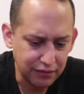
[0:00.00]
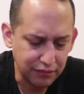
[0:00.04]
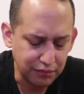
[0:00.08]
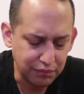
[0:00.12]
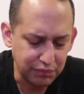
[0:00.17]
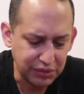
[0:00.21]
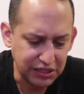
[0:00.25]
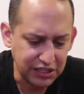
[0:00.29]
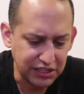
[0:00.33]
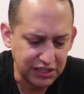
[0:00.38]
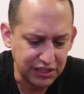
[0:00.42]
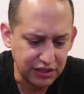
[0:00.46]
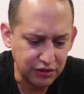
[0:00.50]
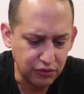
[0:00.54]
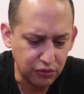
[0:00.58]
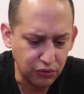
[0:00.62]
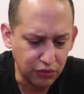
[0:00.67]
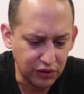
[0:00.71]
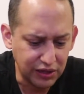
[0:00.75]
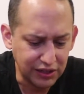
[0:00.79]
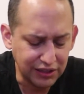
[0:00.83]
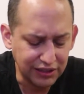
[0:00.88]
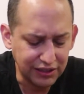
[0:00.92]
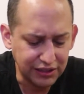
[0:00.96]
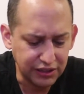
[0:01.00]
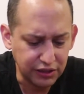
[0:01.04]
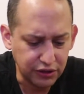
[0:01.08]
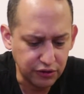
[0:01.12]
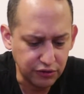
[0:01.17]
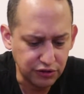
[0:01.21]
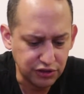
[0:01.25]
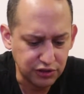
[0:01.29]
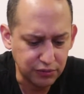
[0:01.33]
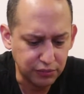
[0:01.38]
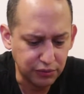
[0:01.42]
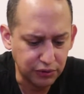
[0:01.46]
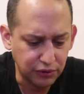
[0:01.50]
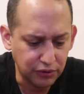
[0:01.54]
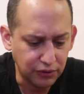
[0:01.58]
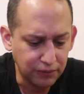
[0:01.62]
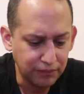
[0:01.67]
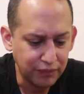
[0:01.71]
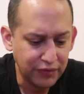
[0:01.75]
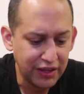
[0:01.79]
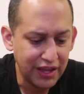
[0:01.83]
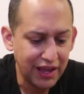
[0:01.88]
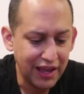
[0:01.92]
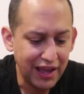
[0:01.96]
be really usable.
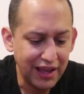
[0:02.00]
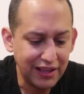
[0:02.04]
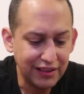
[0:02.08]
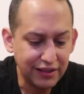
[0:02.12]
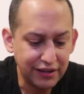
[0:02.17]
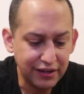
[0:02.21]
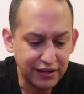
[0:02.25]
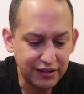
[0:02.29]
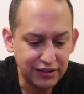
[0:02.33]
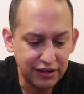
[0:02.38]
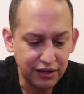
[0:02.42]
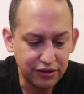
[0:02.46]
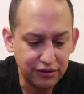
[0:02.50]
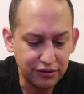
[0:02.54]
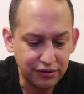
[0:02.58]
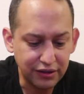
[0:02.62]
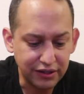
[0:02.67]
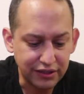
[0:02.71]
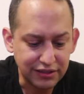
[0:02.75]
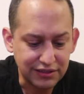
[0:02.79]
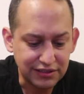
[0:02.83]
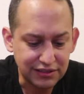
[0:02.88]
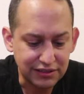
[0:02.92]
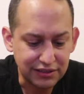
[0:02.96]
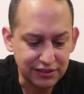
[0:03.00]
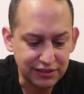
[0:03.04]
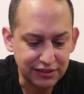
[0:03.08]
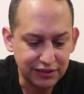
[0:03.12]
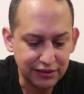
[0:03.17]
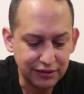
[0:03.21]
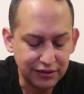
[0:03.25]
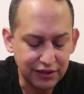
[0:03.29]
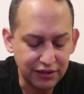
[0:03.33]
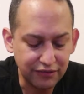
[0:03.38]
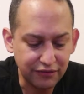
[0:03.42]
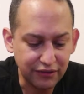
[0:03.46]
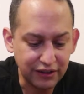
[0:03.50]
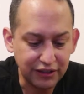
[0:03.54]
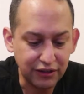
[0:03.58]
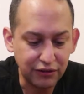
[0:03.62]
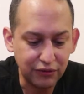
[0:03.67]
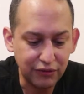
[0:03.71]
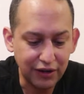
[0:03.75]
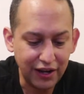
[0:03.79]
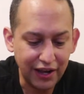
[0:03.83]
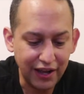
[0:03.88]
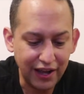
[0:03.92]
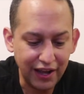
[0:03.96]
And the other nice thing, if I
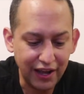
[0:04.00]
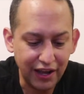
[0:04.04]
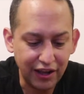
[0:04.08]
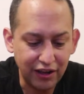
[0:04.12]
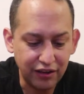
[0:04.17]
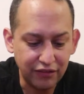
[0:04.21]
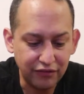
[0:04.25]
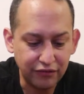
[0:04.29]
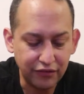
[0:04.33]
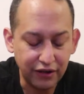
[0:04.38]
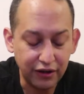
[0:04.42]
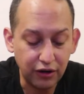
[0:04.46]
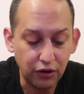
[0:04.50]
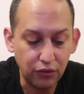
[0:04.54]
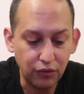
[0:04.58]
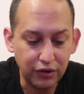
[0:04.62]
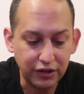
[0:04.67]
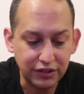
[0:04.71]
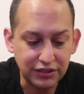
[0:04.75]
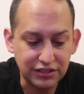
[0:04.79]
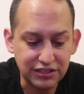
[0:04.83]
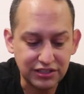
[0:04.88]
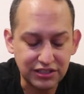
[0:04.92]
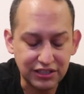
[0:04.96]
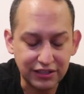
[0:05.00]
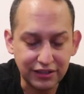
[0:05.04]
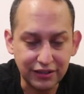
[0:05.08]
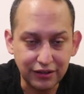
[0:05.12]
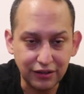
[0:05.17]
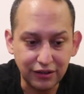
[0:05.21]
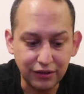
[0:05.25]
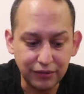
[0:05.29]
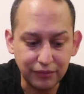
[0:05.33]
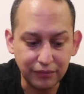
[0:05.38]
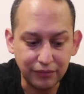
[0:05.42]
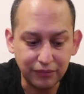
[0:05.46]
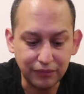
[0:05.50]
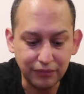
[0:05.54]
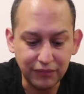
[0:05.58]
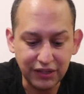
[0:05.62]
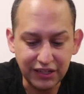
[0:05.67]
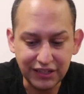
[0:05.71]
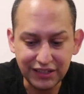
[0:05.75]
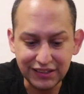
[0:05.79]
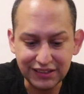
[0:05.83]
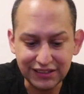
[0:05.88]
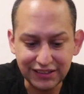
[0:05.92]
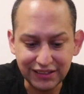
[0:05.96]
don't want to stick it on
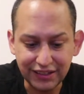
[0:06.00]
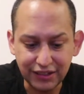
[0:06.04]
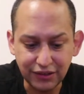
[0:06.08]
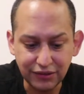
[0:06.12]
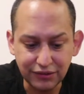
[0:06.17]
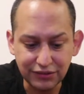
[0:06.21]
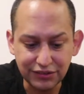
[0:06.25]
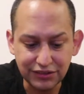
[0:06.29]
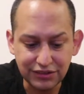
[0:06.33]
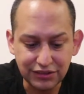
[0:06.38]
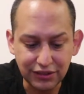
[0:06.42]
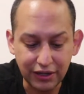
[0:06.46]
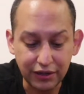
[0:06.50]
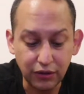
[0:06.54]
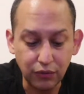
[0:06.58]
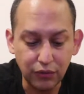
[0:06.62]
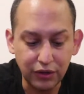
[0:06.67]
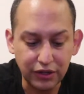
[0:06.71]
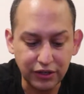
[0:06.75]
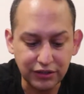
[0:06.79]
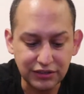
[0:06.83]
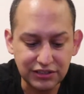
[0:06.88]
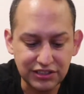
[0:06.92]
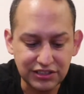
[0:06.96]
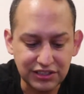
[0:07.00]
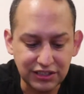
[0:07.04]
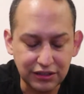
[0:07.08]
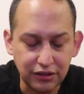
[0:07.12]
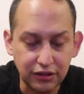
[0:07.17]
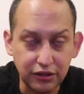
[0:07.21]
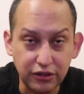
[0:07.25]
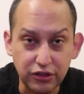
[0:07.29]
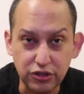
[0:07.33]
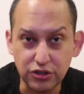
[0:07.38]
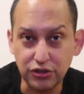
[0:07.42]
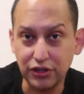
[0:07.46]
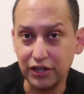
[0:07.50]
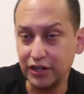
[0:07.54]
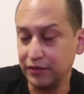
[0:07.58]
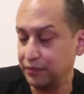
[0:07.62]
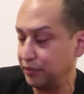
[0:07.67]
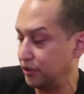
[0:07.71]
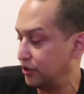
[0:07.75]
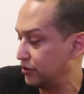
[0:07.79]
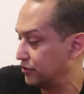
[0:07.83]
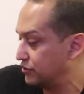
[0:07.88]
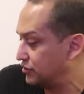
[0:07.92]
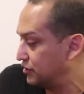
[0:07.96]
anything else, I don't want to stick it on a
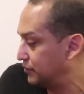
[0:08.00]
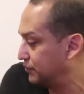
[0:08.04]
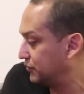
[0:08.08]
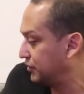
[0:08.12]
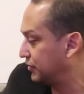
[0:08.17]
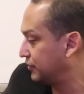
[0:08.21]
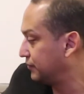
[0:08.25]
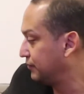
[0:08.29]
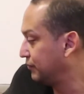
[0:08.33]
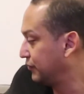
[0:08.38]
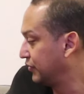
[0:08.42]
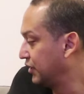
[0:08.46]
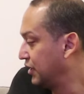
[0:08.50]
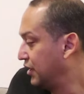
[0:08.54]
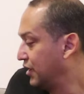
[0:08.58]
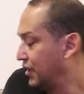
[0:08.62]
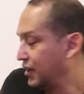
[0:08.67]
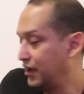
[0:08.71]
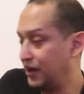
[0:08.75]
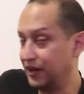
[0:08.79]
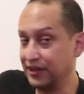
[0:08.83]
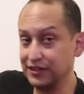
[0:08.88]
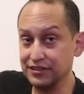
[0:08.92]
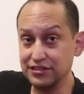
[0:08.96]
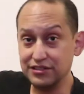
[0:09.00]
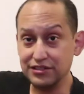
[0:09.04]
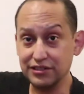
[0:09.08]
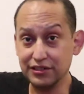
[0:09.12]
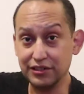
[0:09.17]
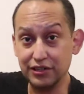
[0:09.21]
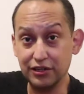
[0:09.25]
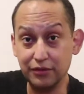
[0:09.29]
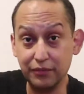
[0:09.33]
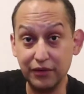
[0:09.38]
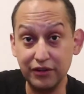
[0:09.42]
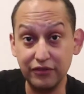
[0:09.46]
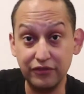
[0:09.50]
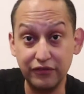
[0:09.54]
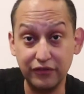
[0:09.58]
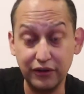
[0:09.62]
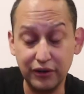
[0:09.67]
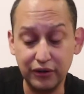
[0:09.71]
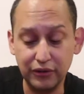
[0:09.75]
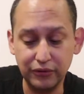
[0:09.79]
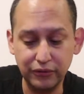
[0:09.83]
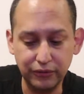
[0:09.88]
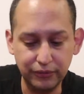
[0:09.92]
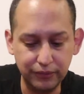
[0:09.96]
tripod or something, I can stick it on my
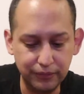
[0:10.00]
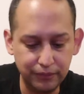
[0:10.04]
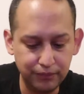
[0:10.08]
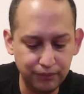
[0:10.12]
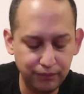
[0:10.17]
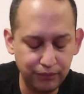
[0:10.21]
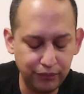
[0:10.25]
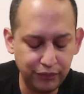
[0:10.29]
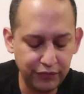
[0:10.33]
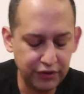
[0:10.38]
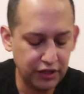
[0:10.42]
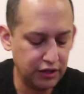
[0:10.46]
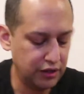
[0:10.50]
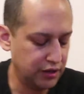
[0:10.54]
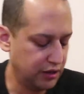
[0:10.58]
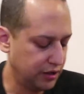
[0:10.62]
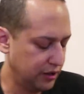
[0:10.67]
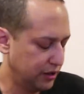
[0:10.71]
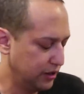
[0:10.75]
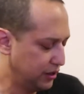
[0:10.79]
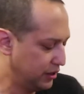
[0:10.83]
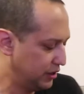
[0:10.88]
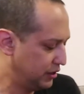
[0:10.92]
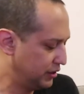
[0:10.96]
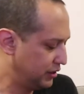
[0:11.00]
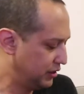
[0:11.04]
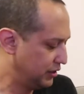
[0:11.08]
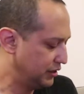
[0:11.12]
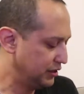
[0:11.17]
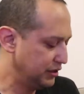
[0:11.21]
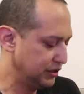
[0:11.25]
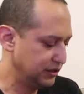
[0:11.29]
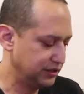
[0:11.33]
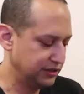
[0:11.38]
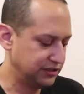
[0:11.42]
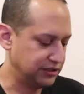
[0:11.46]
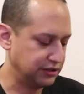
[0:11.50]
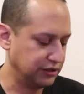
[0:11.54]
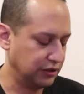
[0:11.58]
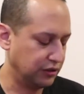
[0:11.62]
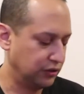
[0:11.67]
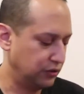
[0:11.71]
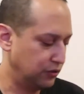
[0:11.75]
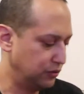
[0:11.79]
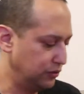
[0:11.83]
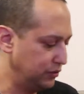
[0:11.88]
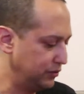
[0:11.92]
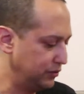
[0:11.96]
phone. So,